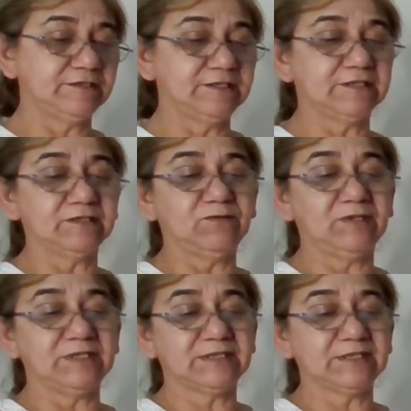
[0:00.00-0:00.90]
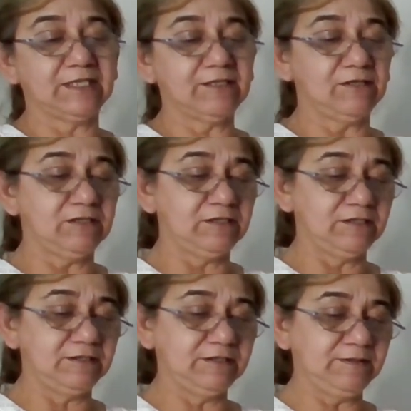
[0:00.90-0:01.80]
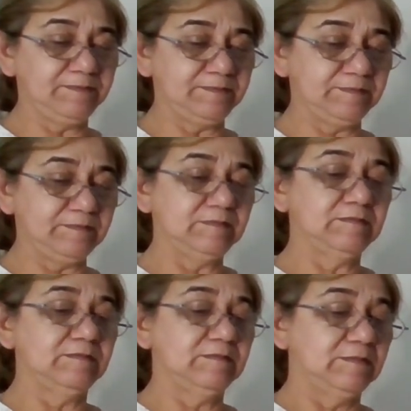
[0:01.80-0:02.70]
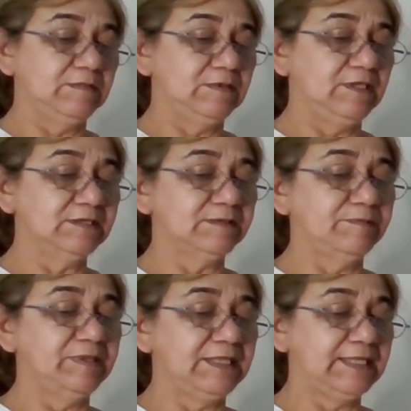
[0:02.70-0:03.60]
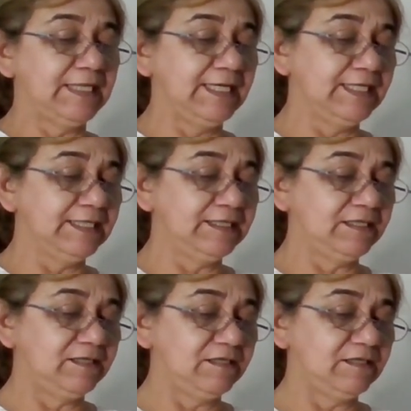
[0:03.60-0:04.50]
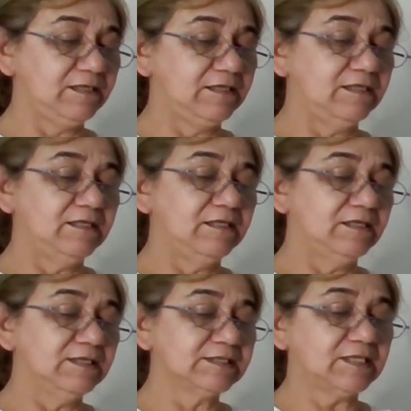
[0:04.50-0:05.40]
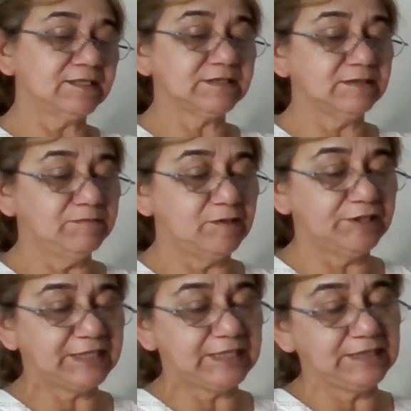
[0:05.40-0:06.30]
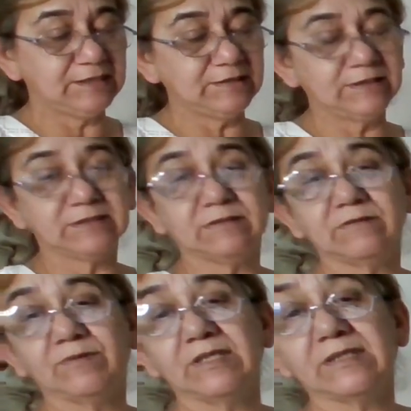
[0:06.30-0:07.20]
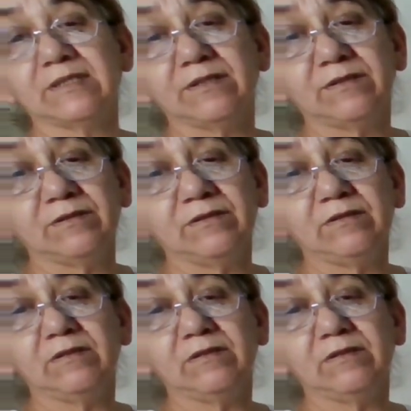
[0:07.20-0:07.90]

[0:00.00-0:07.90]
Doesn't want to stay on. Has a big head. It's got some markings right there.